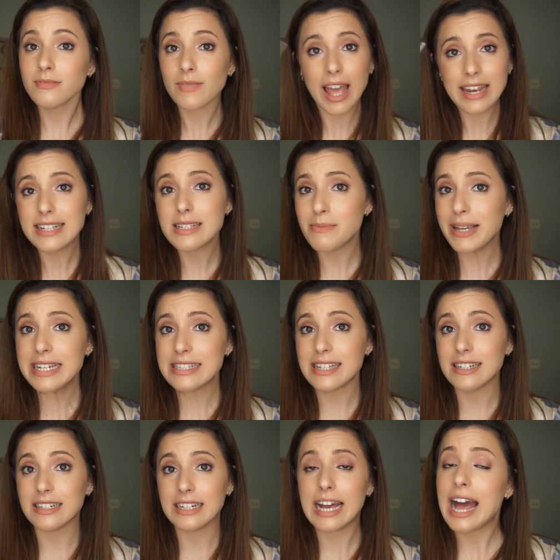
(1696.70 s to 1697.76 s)
And it's
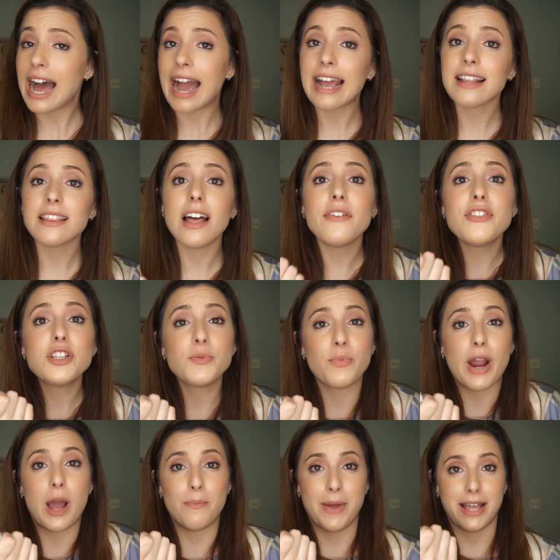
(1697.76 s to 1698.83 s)
amazing. I love this
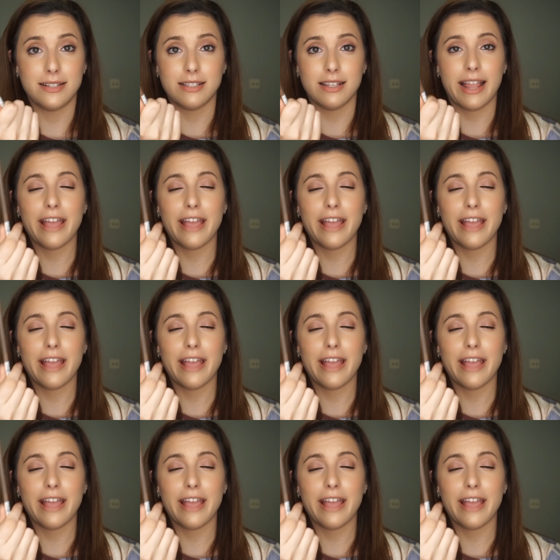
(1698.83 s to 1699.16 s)
brow pencil.